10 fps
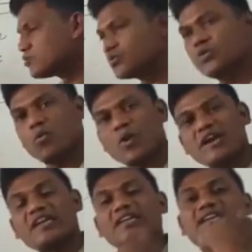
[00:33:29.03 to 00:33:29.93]
through
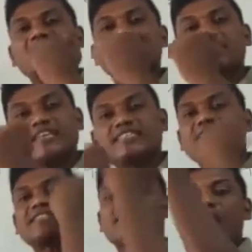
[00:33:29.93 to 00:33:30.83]
1 degree
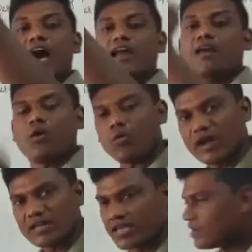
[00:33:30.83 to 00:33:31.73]
Celsius or
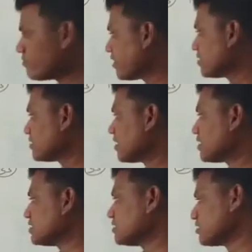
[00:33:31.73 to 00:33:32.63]
1 Kelvin,
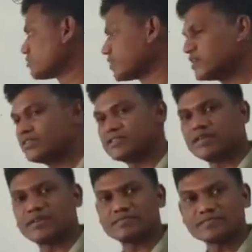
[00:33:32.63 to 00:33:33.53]
that is this one is
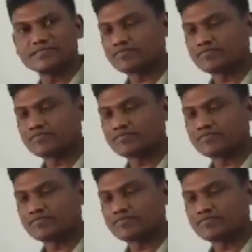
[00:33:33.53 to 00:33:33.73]
there.